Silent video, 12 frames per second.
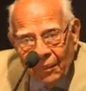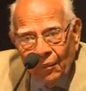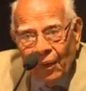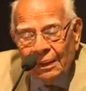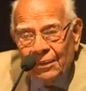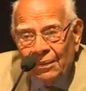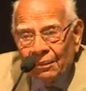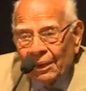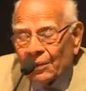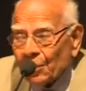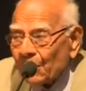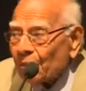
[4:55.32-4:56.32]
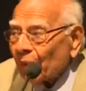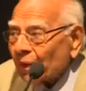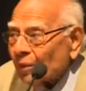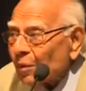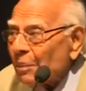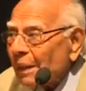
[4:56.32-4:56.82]
what
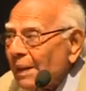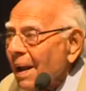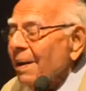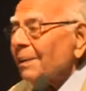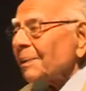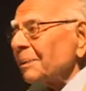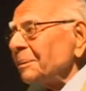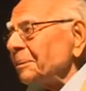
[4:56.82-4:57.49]
should be done?